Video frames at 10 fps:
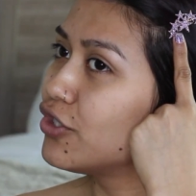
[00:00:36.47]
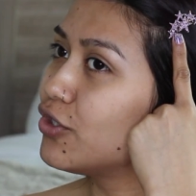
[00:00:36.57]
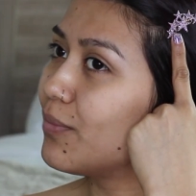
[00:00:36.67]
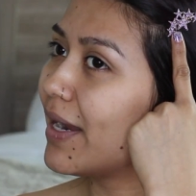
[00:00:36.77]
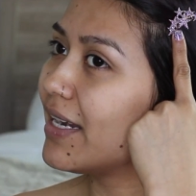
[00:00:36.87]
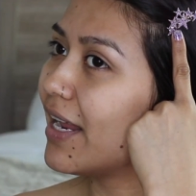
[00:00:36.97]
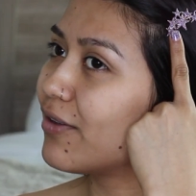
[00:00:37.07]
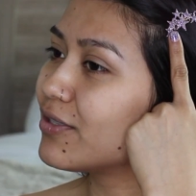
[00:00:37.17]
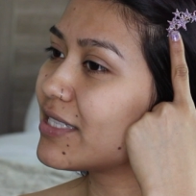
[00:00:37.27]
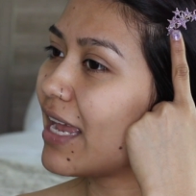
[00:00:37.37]
to my
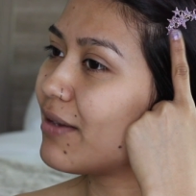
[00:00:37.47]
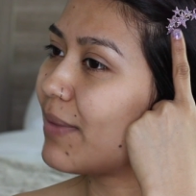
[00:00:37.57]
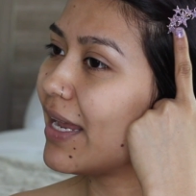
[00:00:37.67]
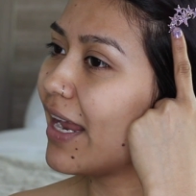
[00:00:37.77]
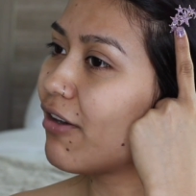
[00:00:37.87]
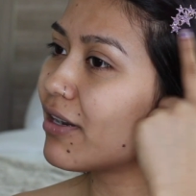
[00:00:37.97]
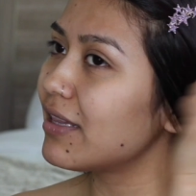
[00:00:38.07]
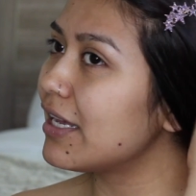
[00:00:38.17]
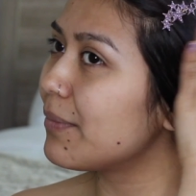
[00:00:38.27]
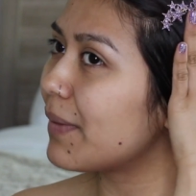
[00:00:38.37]
nails and my hair
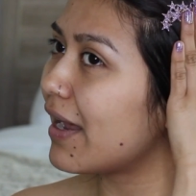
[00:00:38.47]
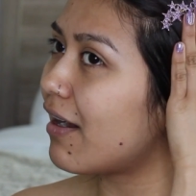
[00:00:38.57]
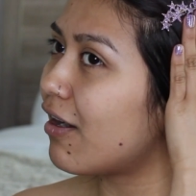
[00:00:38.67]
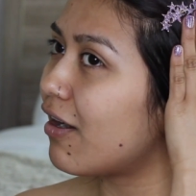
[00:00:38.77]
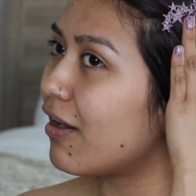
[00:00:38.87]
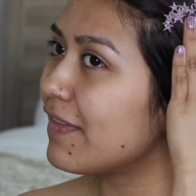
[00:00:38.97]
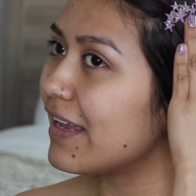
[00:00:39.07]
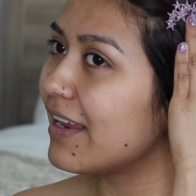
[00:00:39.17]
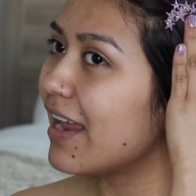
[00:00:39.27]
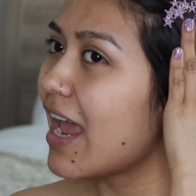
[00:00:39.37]
clip.
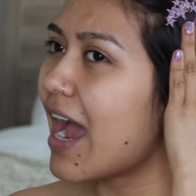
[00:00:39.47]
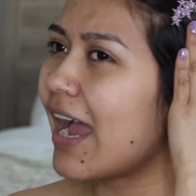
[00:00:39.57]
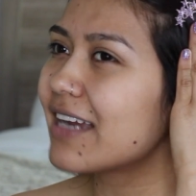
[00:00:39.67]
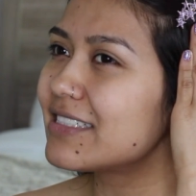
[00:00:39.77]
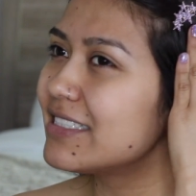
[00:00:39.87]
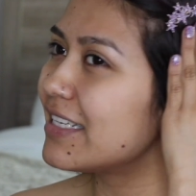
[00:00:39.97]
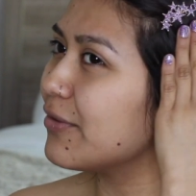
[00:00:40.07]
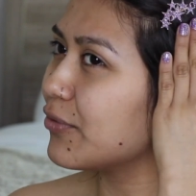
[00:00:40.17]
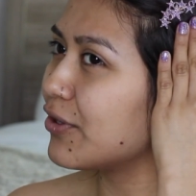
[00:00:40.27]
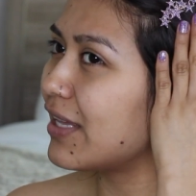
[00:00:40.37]
I actually
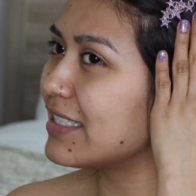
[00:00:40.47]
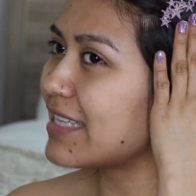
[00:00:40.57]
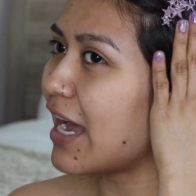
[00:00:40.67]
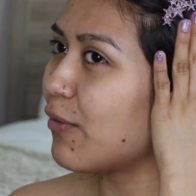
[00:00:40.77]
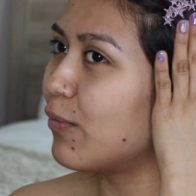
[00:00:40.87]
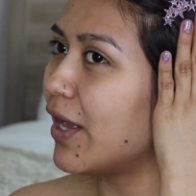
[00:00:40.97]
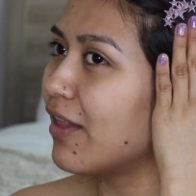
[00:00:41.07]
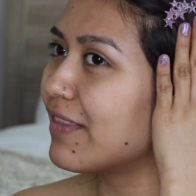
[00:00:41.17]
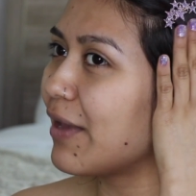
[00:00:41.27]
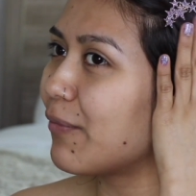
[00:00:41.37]
didn't realize how
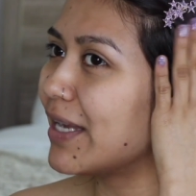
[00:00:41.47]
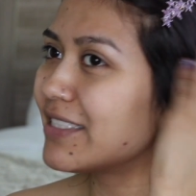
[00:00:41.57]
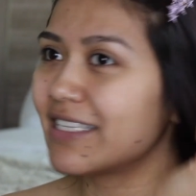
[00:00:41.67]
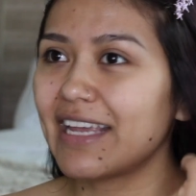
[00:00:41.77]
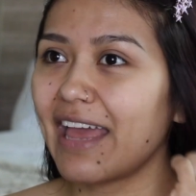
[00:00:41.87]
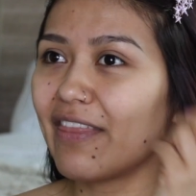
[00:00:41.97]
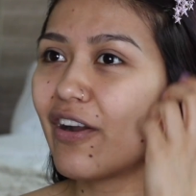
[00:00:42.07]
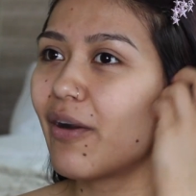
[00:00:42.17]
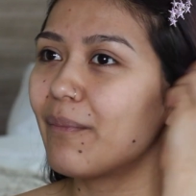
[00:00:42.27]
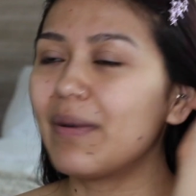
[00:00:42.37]
well they went
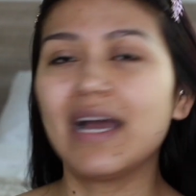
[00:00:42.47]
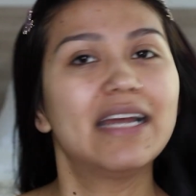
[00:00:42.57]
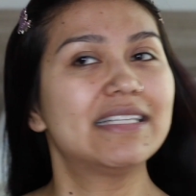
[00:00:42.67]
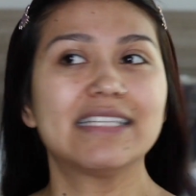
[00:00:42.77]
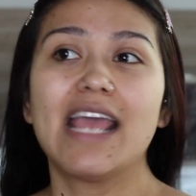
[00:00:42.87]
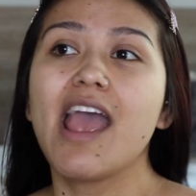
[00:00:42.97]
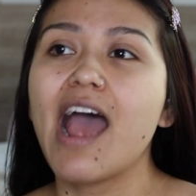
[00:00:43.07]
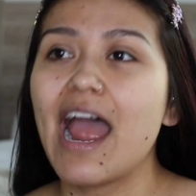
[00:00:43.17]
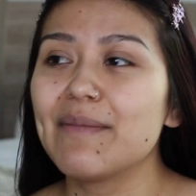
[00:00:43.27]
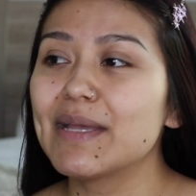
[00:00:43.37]
together, but
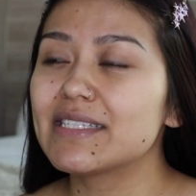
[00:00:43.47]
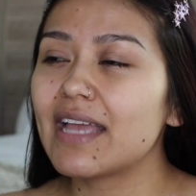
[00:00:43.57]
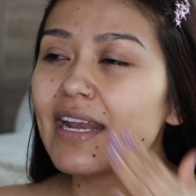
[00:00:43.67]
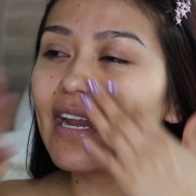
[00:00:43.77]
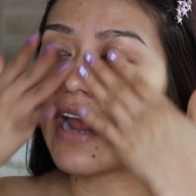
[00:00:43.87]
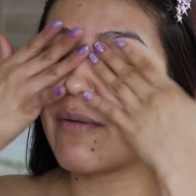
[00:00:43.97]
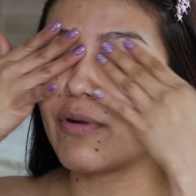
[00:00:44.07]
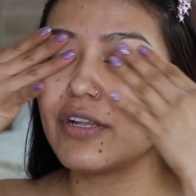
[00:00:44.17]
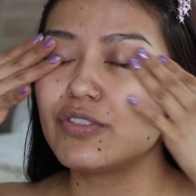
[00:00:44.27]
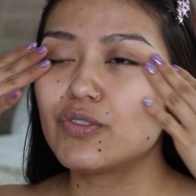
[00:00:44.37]
I'm excited. I
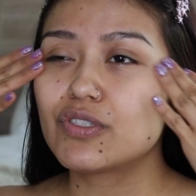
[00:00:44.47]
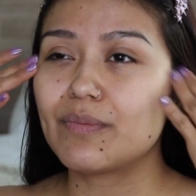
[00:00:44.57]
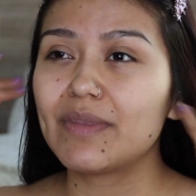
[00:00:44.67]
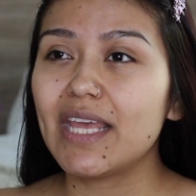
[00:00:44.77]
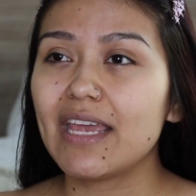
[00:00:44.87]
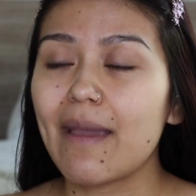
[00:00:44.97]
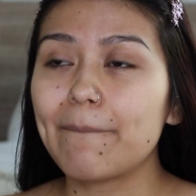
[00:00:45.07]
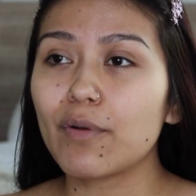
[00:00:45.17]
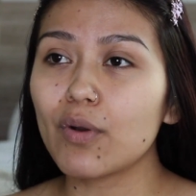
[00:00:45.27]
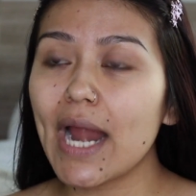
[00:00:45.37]
want to do something
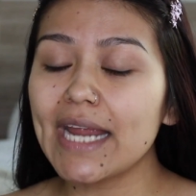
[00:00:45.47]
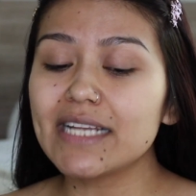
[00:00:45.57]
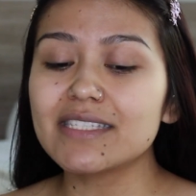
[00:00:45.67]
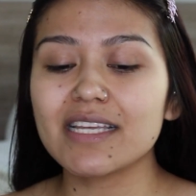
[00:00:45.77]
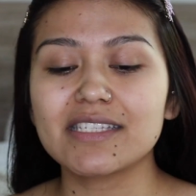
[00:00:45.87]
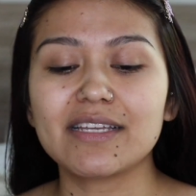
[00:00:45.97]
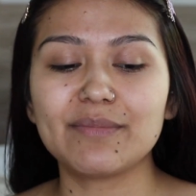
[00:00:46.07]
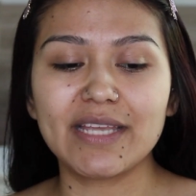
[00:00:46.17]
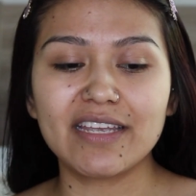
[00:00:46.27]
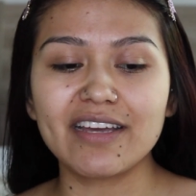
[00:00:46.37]
bright,
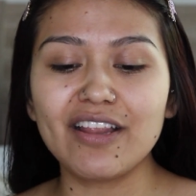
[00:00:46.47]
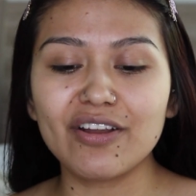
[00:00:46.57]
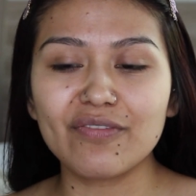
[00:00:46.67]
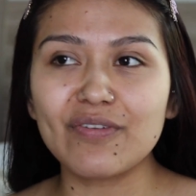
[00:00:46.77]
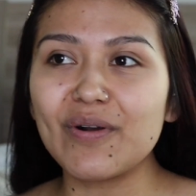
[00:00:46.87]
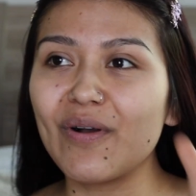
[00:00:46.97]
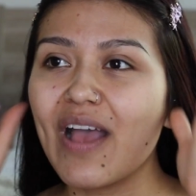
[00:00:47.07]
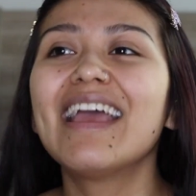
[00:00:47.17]
something colorful.